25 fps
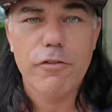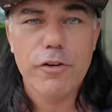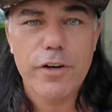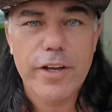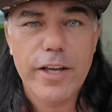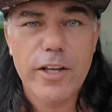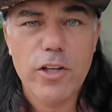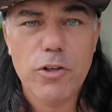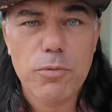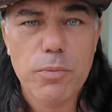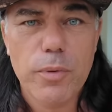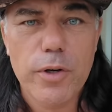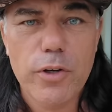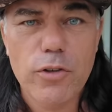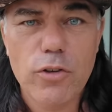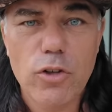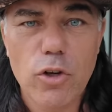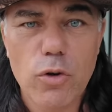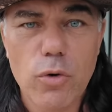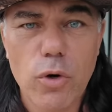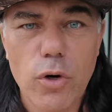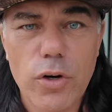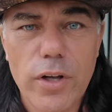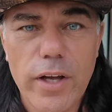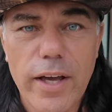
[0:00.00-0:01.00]
For the inspirational
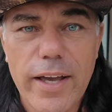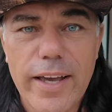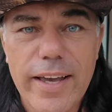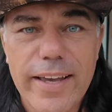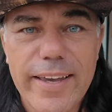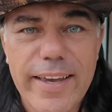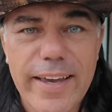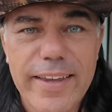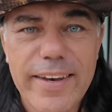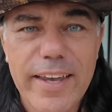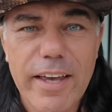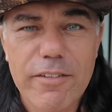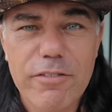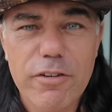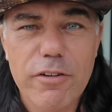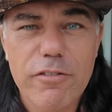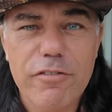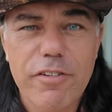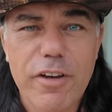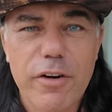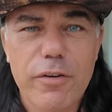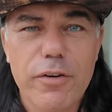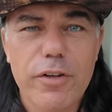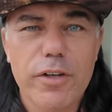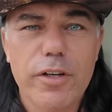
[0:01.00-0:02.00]
quote, I again have a
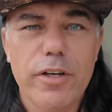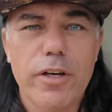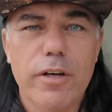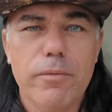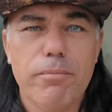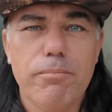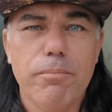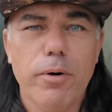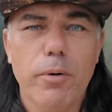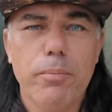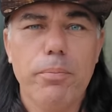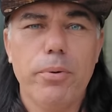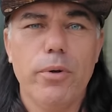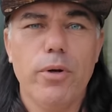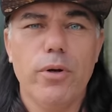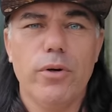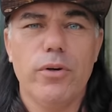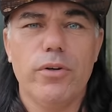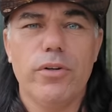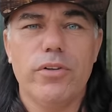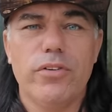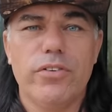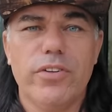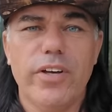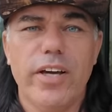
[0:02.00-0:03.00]
very
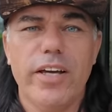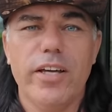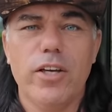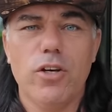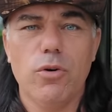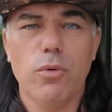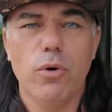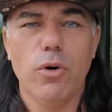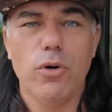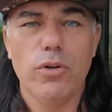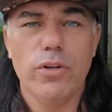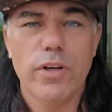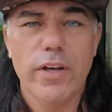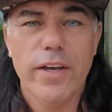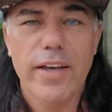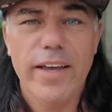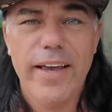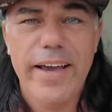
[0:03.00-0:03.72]
popular Thai quote,